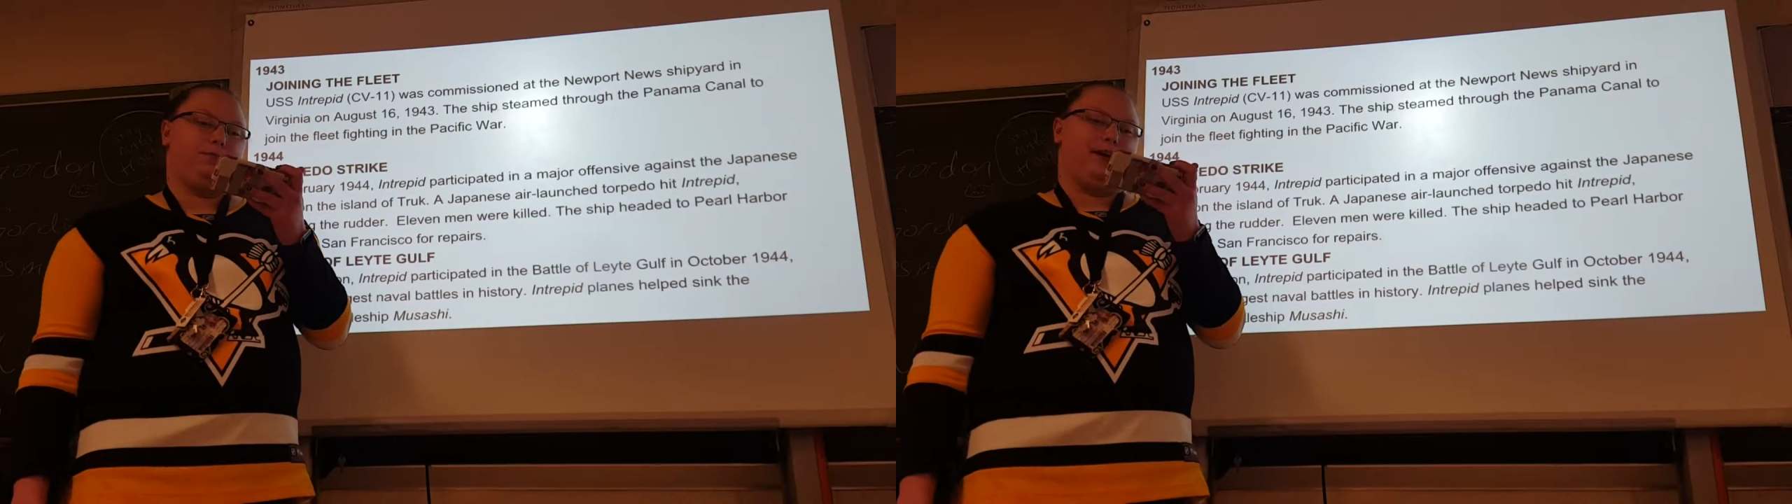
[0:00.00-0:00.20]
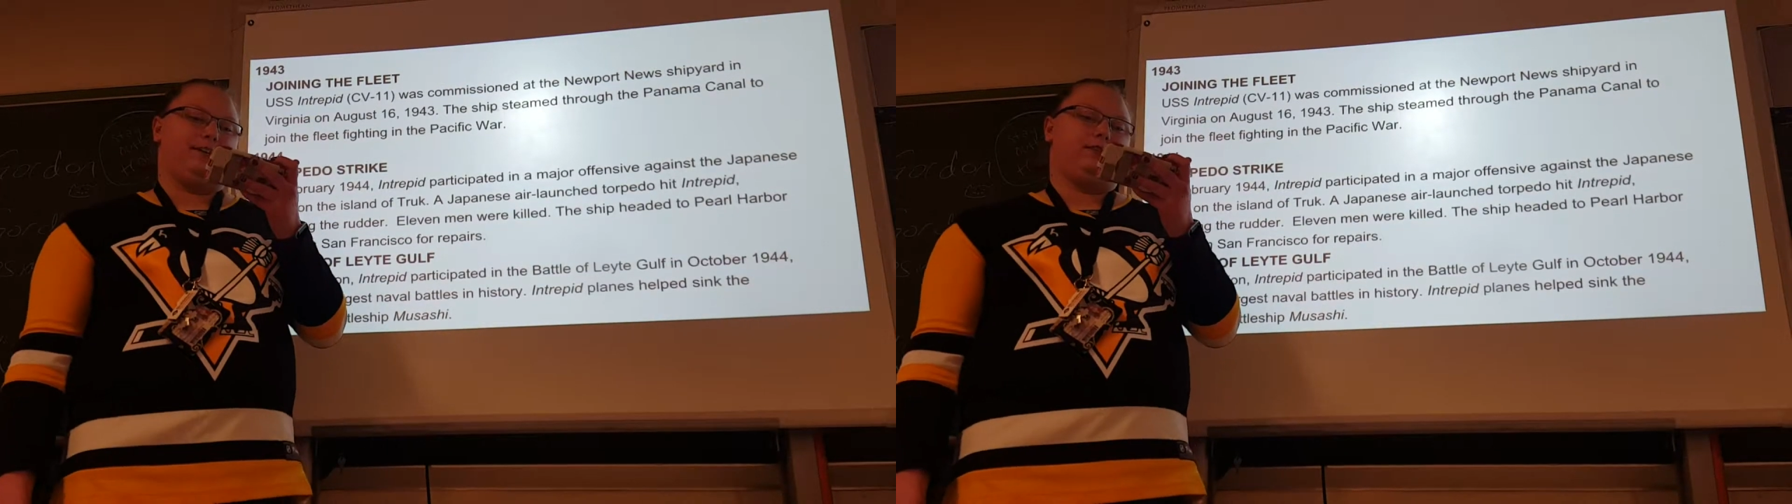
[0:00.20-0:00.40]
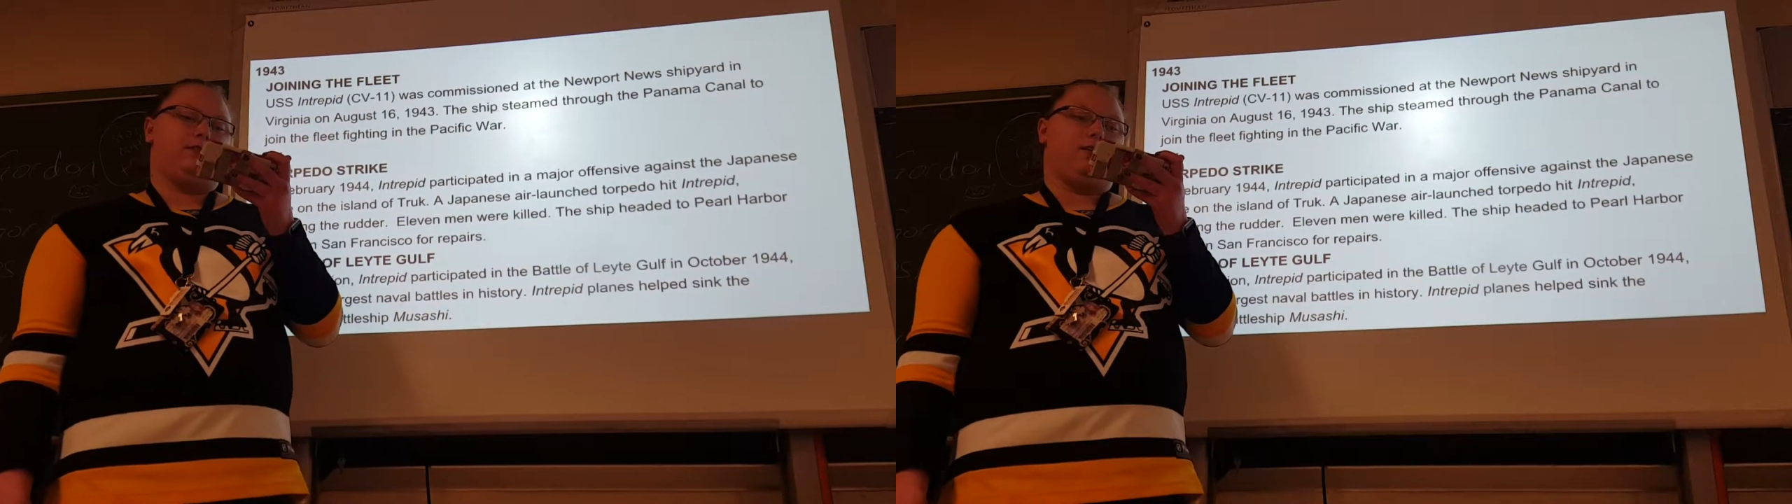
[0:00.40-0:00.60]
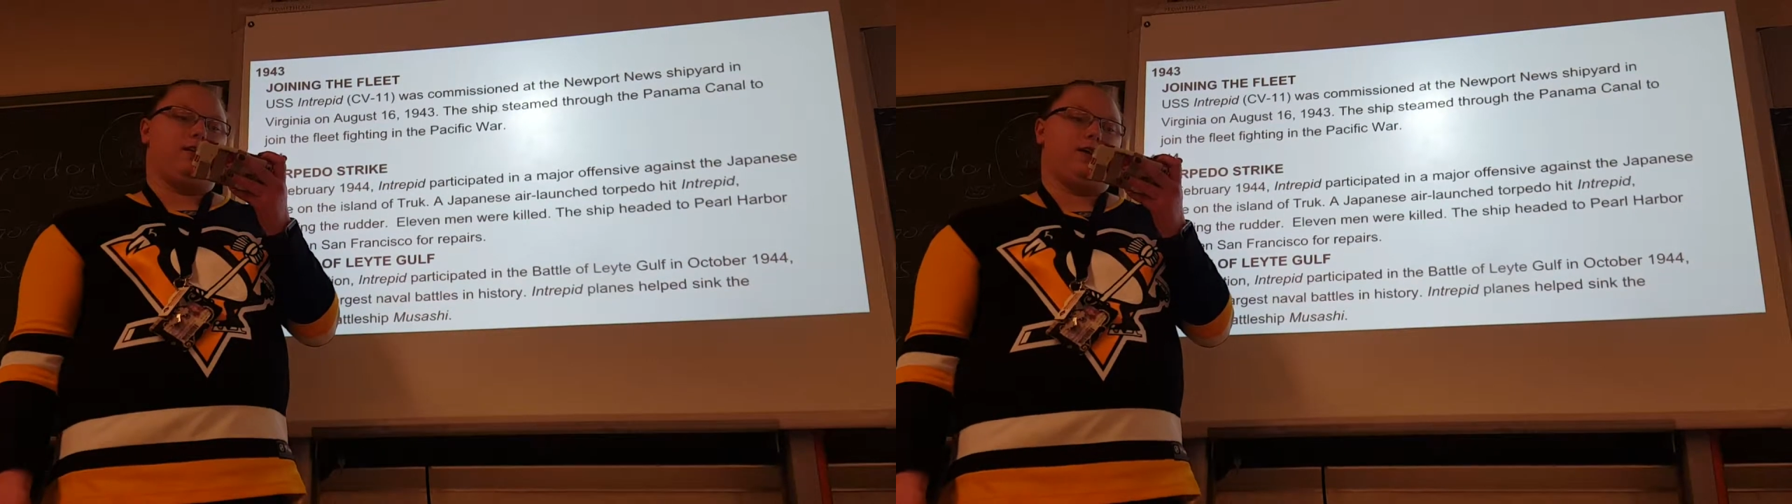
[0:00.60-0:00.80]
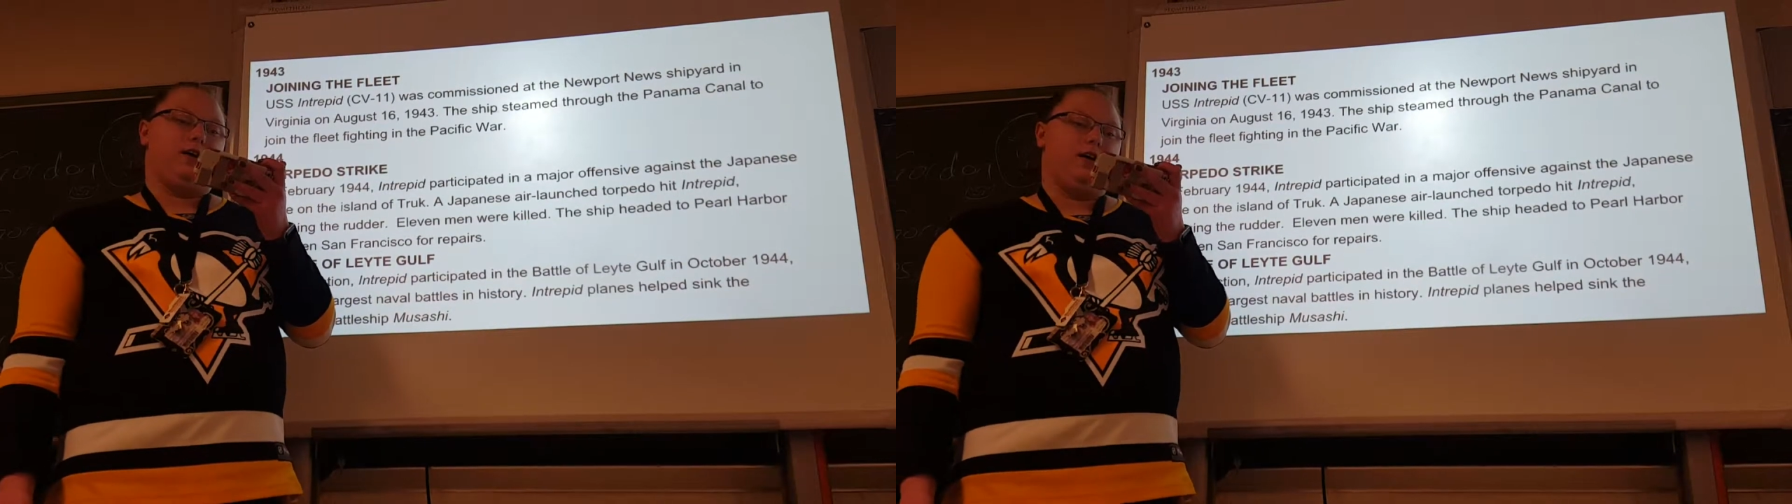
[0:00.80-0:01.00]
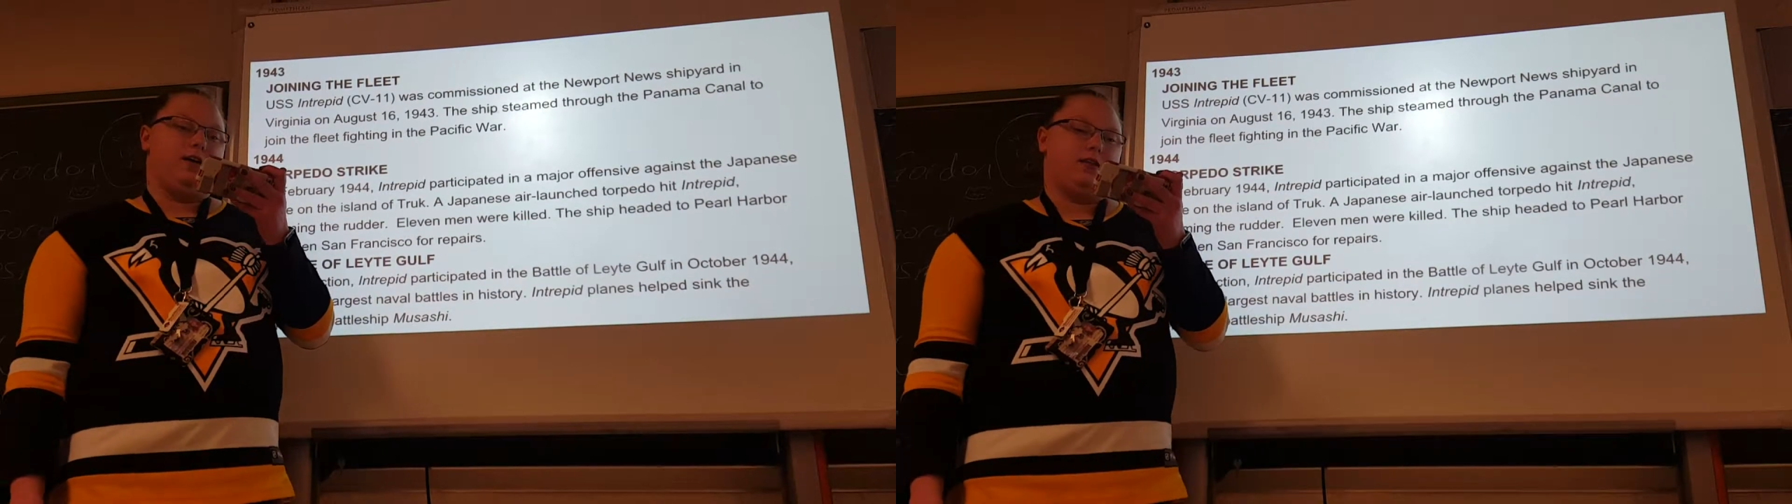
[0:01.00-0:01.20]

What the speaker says: based on